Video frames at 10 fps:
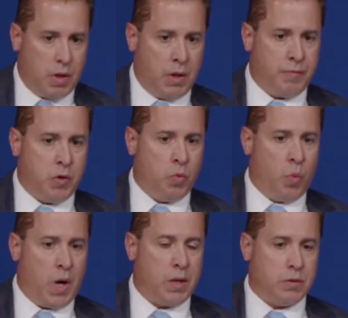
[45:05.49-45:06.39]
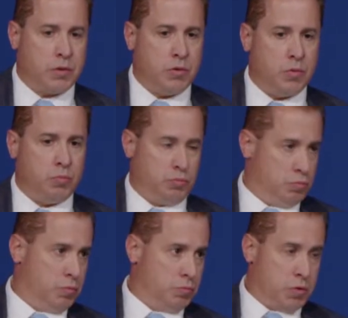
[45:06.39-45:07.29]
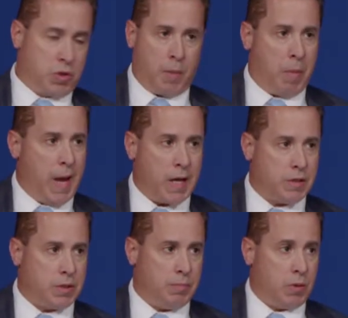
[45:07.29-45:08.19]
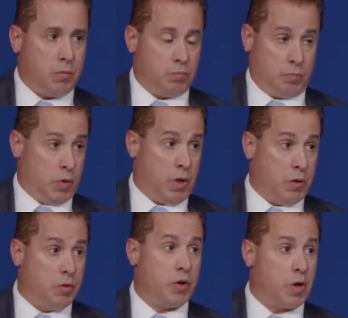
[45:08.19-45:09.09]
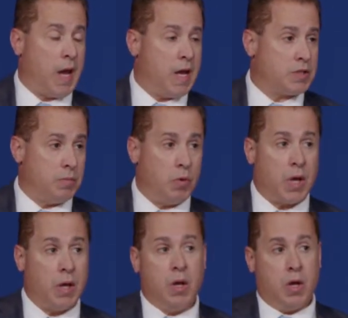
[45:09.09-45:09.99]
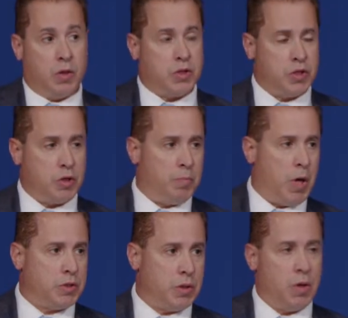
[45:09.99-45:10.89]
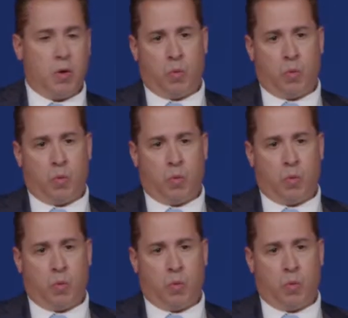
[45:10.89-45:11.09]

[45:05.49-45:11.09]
if you want to cut back on something, what are you going to do? You're going to ask them, okay, this is your budget.